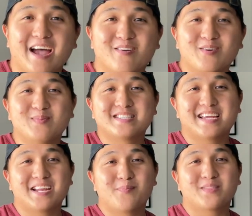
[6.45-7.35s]
I'm going to be
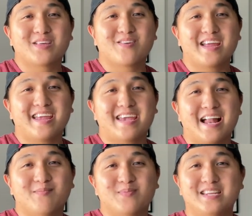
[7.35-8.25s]
setting up a 38
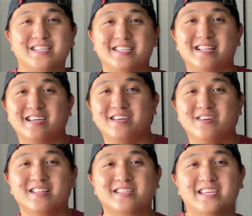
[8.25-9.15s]
gallon peninsula
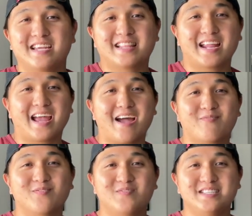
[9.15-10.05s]
tank that I
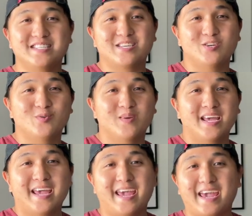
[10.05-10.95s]
got from Fiji Cube
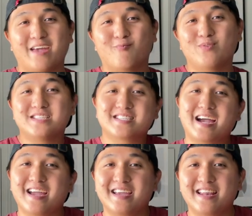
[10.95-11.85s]
and we just
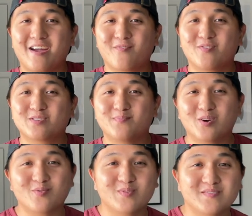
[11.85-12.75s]
got in our first
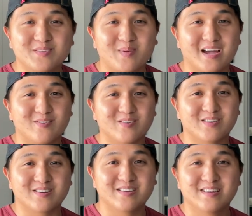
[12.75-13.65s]
bulk reef supply
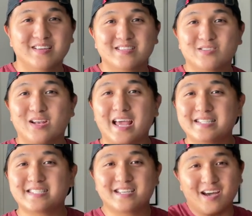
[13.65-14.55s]
order. So
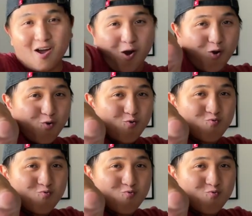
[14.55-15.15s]
let's go!